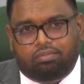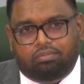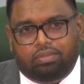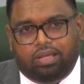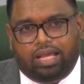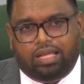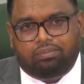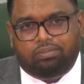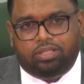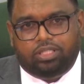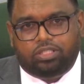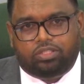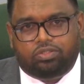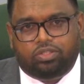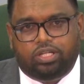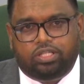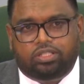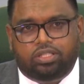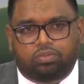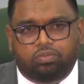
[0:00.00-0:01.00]
My
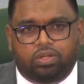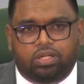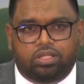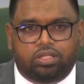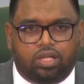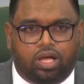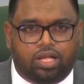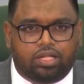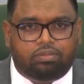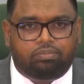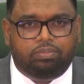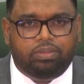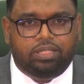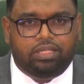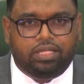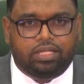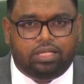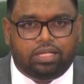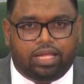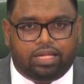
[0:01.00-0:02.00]
administration will not be
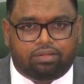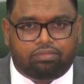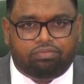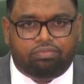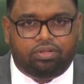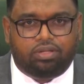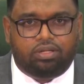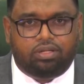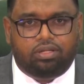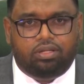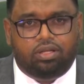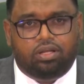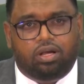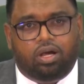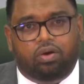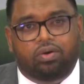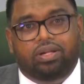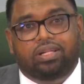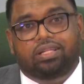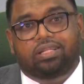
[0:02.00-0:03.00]
neglectful
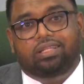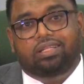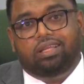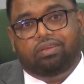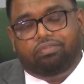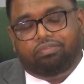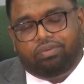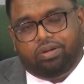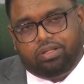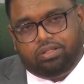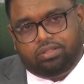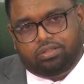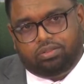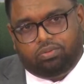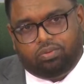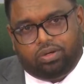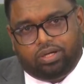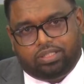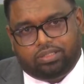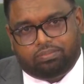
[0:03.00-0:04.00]
or indifferent
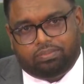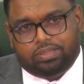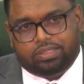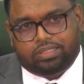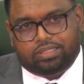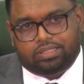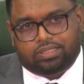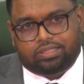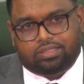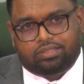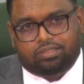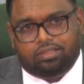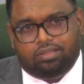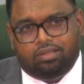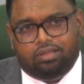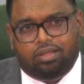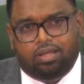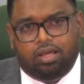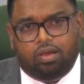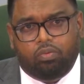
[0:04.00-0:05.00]
towards business.
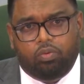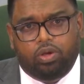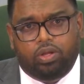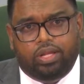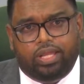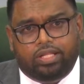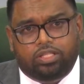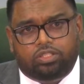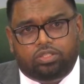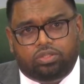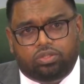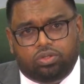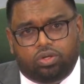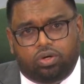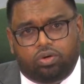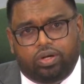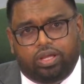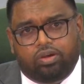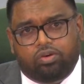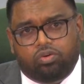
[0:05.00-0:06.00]
We will
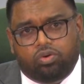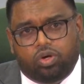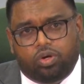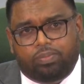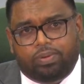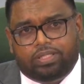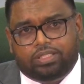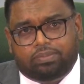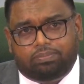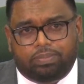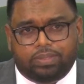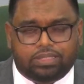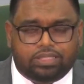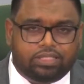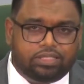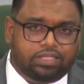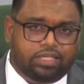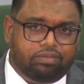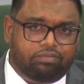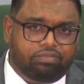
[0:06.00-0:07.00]
ensure a robust
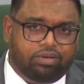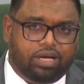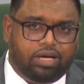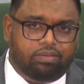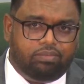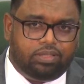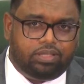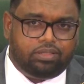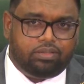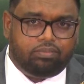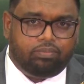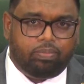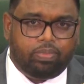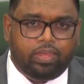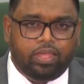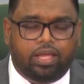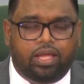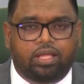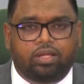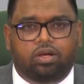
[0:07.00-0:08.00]
business environment
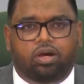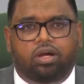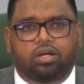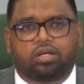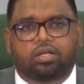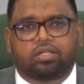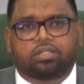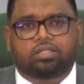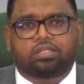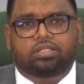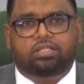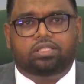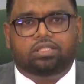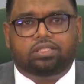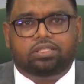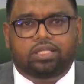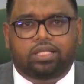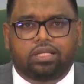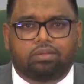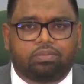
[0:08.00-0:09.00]
in order to
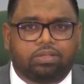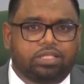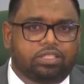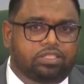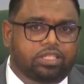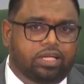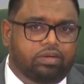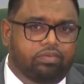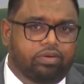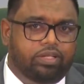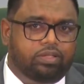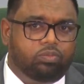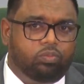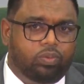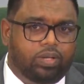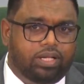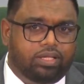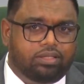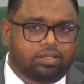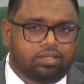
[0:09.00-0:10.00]
sustainably generate
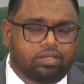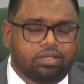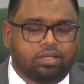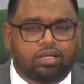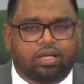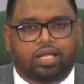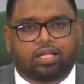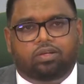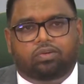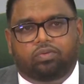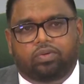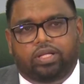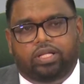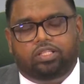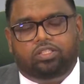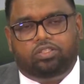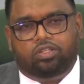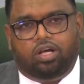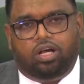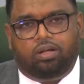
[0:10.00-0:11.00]
wealth and
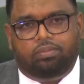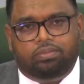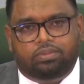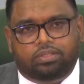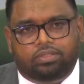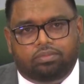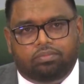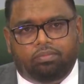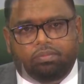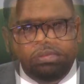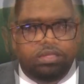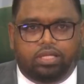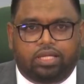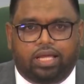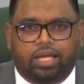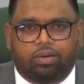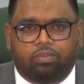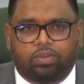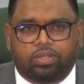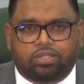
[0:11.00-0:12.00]
create jobs. Today,
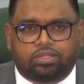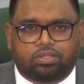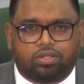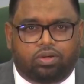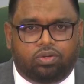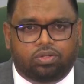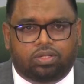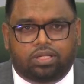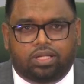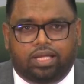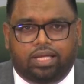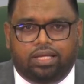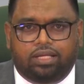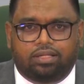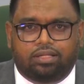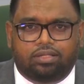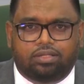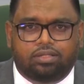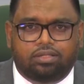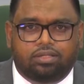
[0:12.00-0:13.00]
I wish to
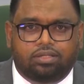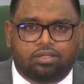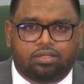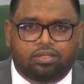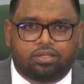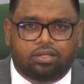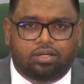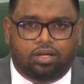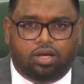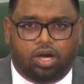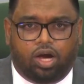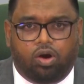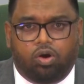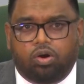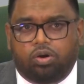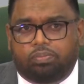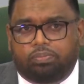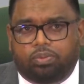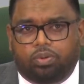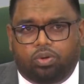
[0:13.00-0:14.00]
outline
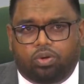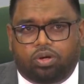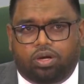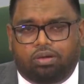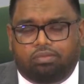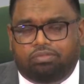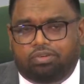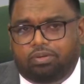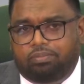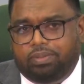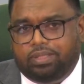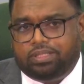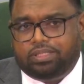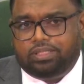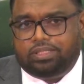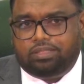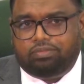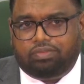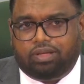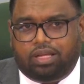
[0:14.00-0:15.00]
our program for
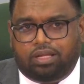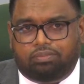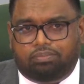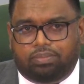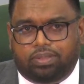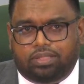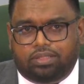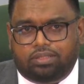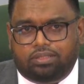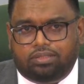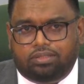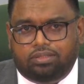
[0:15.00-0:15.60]
business development.